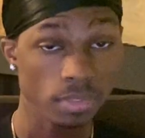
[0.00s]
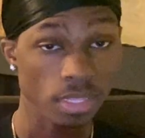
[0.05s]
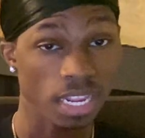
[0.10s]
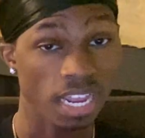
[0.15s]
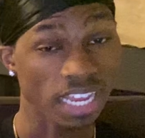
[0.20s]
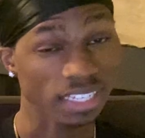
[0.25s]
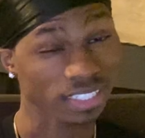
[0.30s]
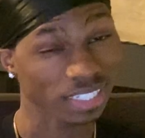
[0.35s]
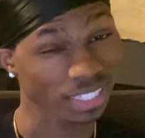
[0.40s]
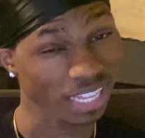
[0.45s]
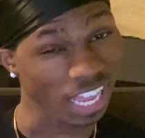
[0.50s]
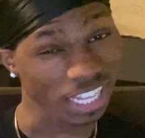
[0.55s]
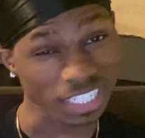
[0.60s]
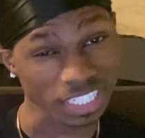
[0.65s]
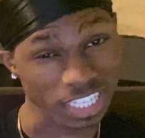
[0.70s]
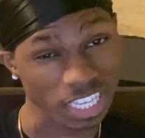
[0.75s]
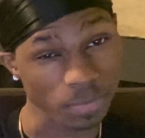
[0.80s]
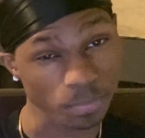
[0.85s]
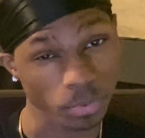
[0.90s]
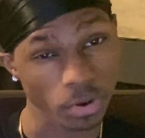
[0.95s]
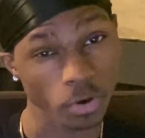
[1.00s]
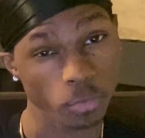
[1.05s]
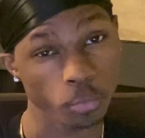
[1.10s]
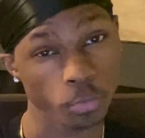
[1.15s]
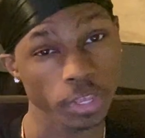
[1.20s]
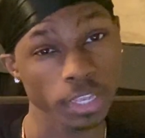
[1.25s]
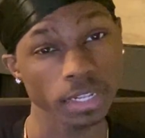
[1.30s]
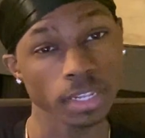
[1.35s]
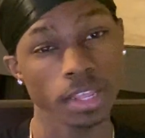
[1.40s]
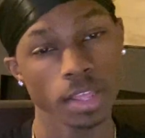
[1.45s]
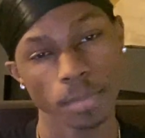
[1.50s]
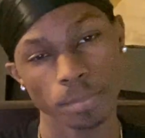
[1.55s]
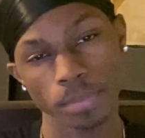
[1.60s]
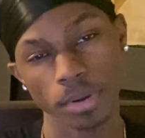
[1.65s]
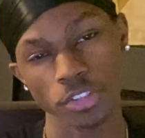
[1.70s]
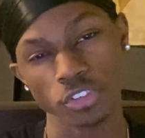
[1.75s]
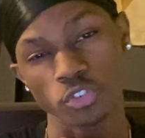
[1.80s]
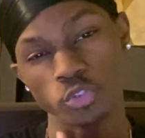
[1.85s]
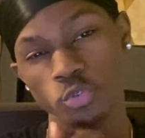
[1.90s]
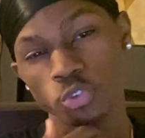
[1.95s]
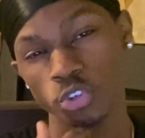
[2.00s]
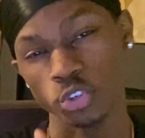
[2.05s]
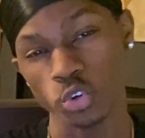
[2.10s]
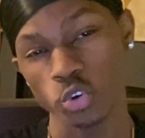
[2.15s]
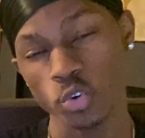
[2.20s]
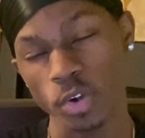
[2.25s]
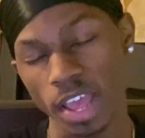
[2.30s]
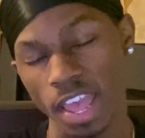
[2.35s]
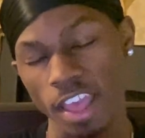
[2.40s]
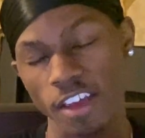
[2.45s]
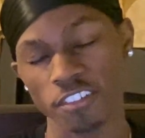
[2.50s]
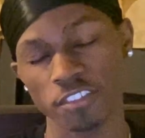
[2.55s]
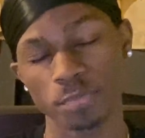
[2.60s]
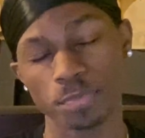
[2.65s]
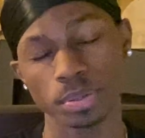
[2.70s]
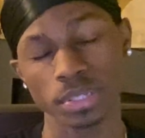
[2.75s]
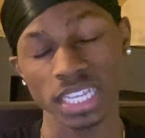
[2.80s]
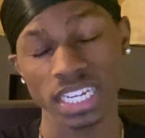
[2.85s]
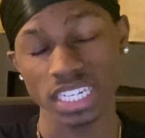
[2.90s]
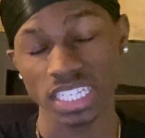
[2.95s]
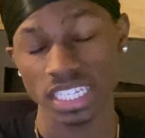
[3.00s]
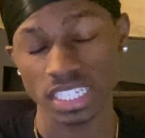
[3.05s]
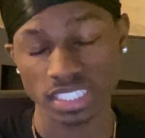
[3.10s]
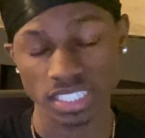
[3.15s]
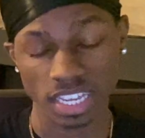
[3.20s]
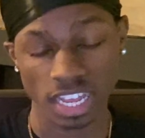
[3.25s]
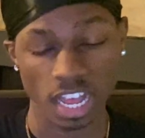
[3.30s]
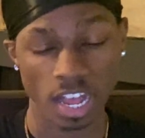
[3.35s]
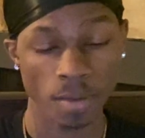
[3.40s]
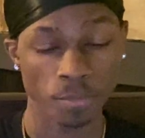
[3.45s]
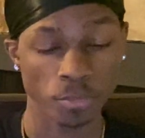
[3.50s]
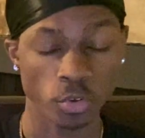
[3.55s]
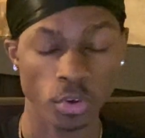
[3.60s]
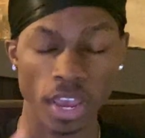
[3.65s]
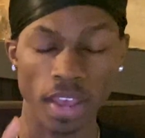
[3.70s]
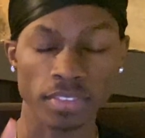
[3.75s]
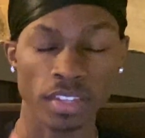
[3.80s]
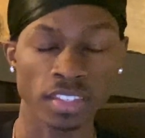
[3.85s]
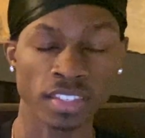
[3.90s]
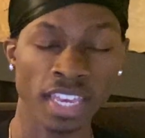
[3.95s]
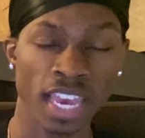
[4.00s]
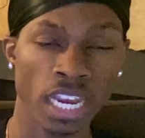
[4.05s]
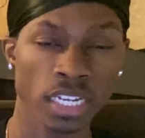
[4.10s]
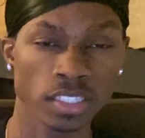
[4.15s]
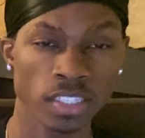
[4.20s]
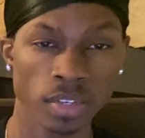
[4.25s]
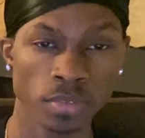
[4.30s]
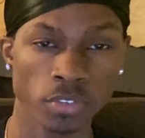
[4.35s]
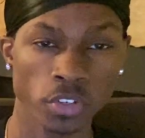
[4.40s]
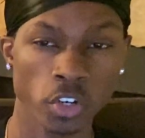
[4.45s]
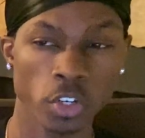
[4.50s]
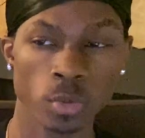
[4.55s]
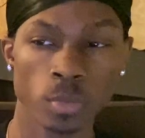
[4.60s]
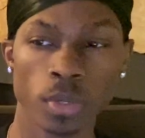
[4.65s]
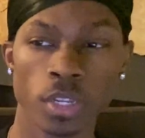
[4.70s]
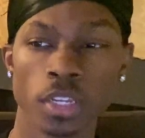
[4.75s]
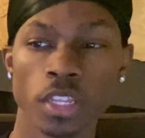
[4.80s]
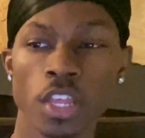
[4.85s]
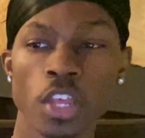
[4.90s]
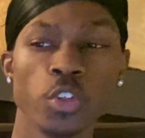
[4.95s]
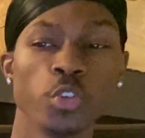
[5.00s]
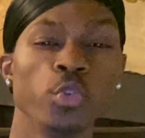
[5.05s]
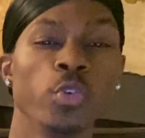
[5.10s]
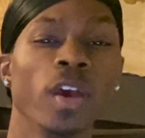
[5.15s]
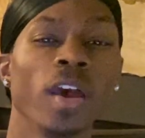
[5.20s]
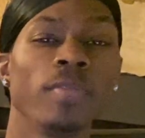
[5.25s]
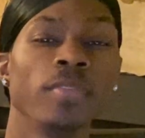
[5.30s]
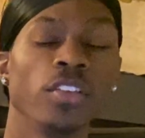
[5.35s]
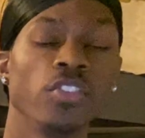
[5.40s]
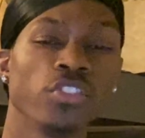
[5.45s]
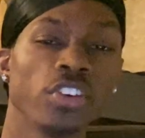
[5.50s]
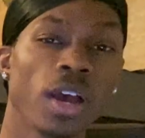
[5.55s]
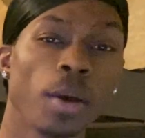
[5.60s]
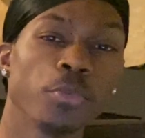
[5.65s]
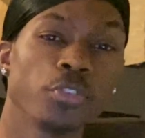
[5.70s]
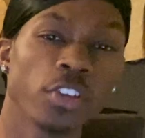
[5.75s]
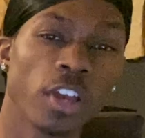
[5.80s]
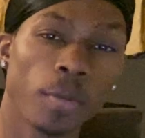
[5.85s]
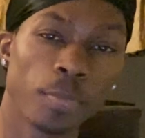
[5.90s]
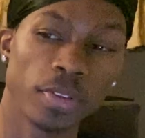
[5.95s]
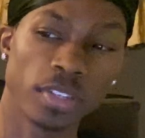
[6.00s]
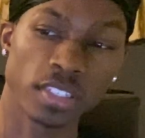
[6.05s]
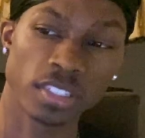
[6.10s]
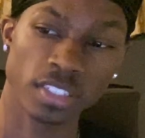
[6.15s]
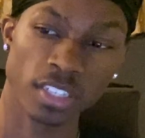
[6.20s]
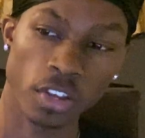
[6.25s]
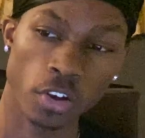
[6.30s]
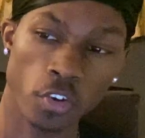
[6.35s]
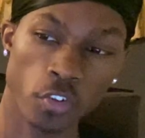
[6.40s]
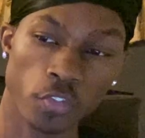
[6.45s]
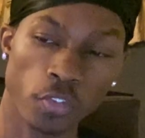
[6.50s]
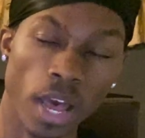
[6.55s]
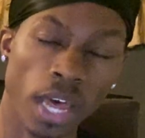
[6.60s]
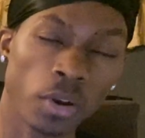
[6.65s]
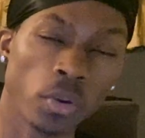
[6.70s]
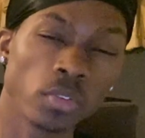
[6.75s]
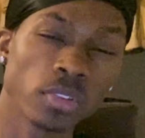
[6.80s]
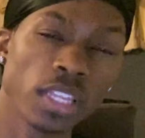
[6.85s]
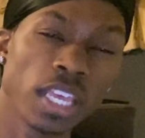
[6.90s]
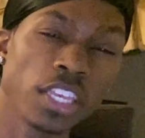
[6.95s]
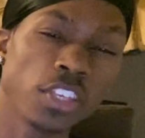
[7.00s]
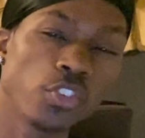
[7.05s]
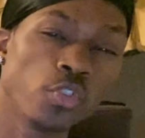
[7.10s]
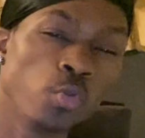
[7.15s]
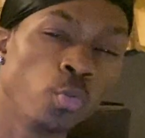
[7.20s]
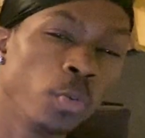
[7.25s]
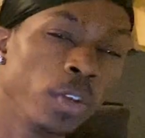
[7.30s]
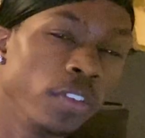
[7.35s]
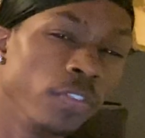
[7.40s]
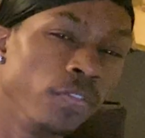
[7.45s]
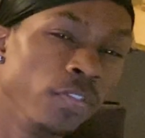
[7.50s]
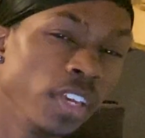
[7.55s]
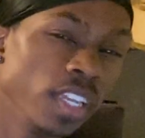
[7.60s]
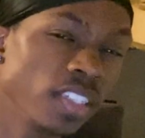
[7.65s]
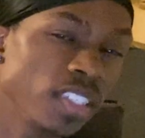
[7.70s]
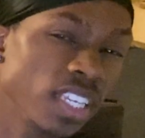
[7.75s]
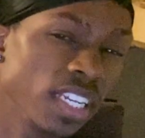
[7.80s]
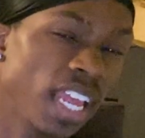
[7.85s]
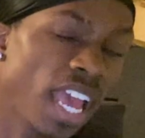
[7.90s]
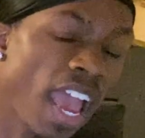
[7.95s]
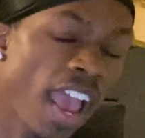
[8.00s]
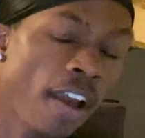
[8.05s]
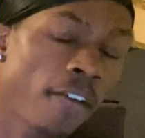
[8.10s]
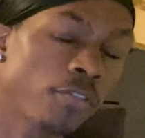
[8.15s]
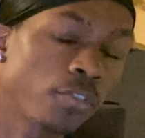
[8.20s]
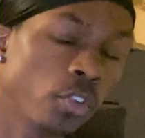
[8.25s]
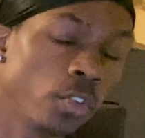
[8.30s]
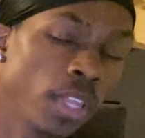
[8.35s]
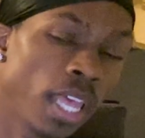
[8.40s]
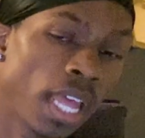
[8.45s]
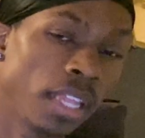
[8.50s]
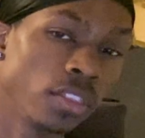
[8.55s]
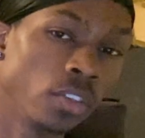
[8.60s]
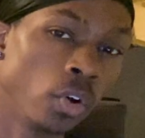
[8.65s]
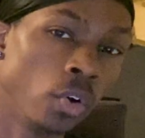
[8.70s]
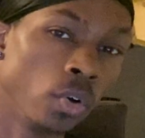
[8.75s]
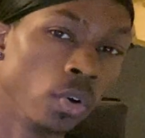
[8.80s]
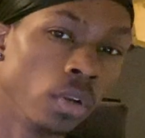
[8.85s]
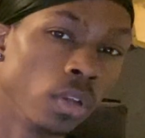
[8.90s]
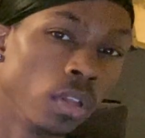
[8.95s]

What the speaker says: That's a lot to keep up with, but you do have plenty of time. You have the tag team tournament, you have the chop shop itself. I don't think you revisit after that though.